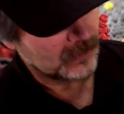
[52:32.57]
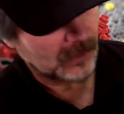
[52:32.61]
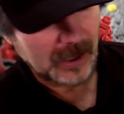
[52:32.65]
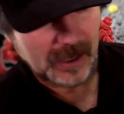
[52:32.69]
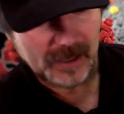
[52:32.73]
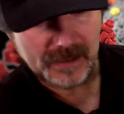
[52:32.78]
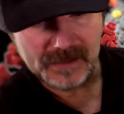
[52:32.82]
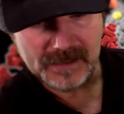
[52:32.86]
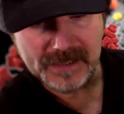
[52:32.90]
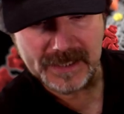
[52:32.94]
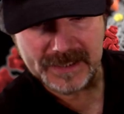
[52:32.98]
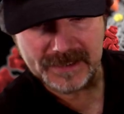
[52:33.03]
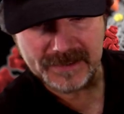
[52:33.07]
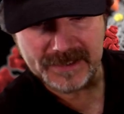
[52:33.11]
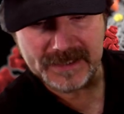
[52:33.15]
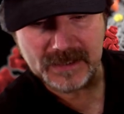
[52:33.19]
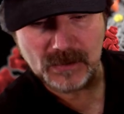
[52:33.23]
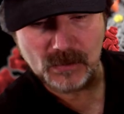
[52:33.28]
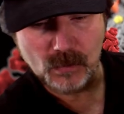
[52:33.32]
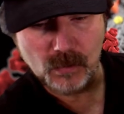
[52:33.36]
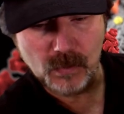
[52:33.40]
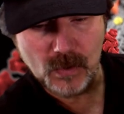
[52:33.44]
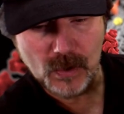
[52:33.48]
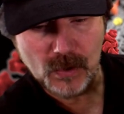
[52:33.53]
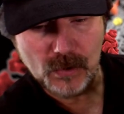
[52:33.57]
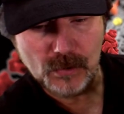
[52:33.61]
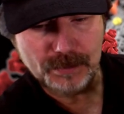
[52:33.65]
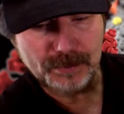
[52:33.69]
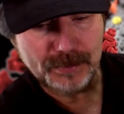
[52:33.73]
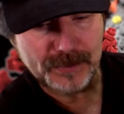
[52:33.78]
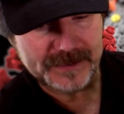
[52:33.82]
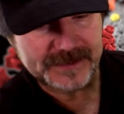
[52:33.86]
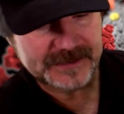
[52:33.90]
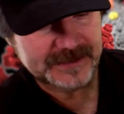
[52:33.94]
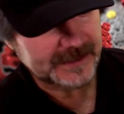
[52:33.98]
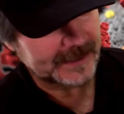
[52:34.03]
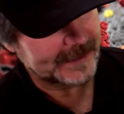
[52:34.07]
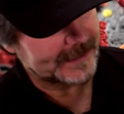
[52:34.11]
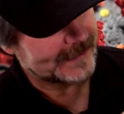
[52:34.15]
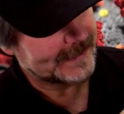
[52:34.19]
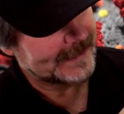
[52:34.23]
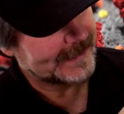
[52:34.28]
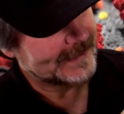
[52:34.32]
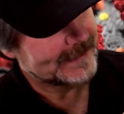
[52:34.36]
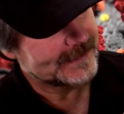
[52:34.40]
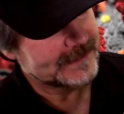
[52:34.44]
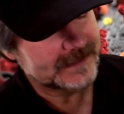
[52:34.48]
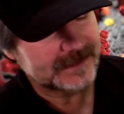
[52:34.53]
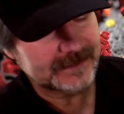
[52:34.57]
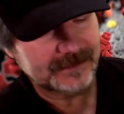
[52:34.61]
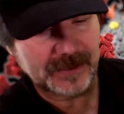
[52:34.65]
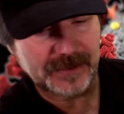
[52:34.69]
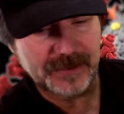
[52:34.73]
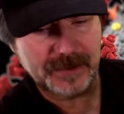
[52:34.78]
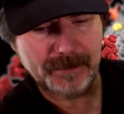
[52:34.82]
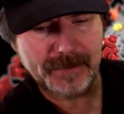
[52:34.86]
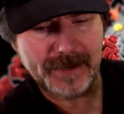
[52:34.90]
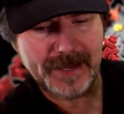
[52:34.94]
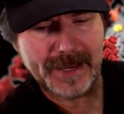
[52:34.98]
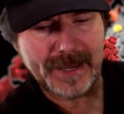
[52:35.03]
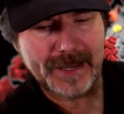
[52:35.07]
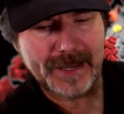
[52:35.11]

kind of like a rope, but it's got adhesive on the back,